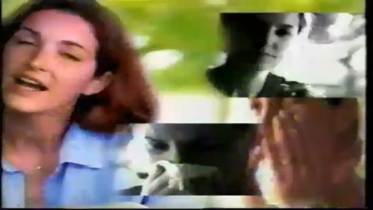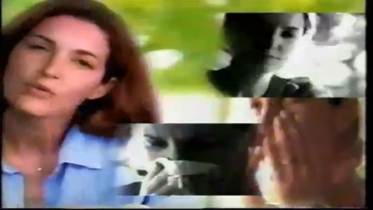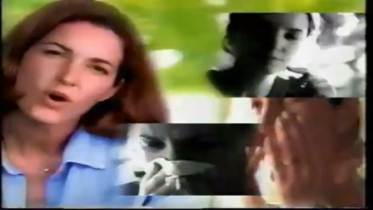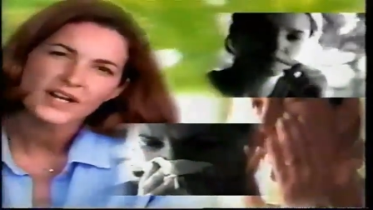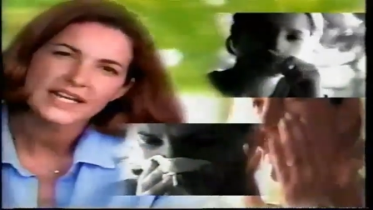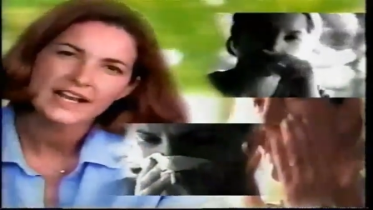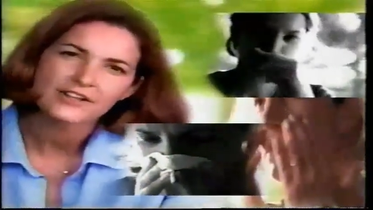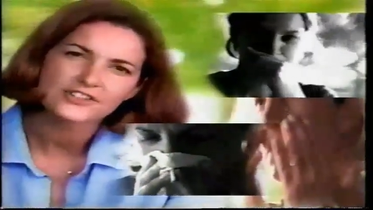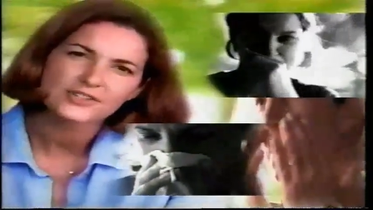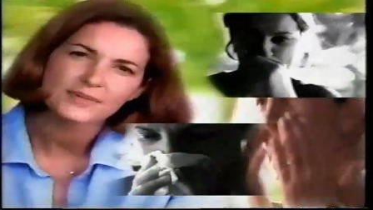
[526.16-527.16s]
I want an
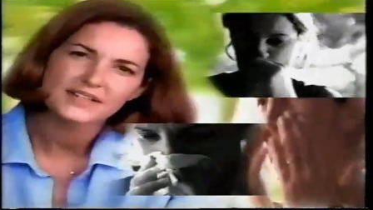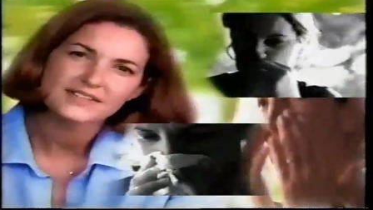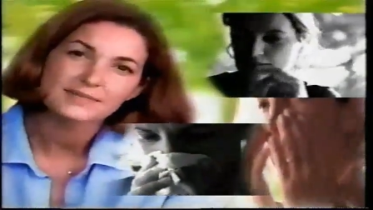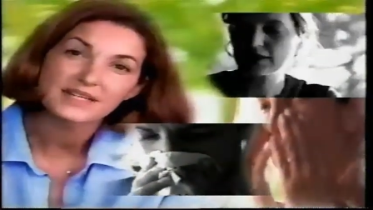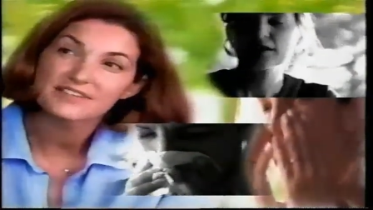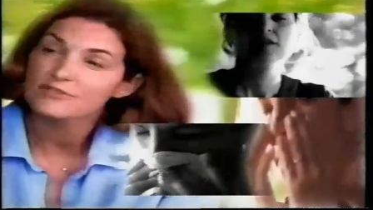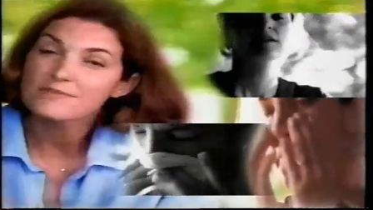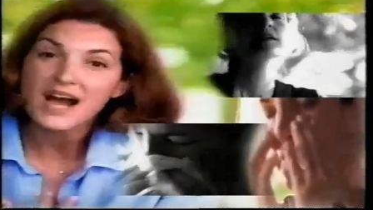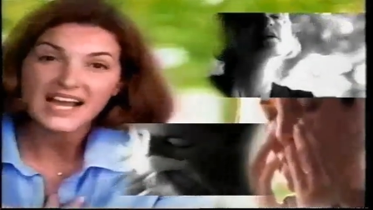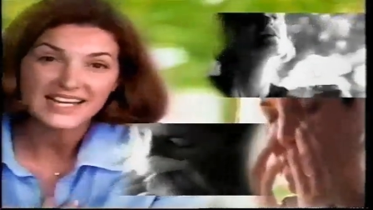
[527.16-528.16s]
allergy medicine made
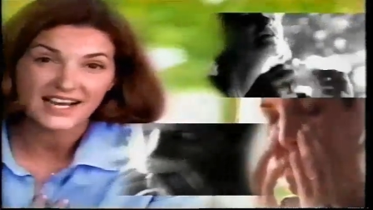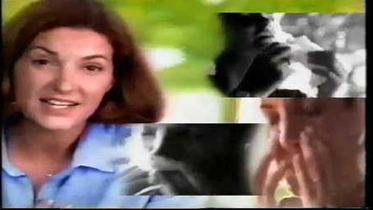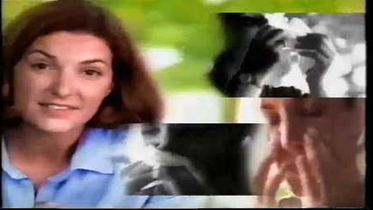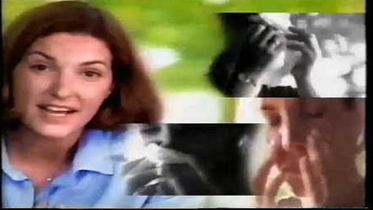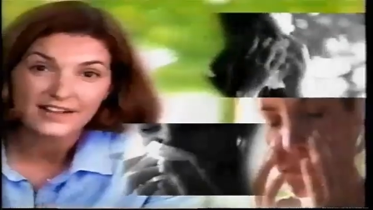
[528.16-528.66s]
for my kind of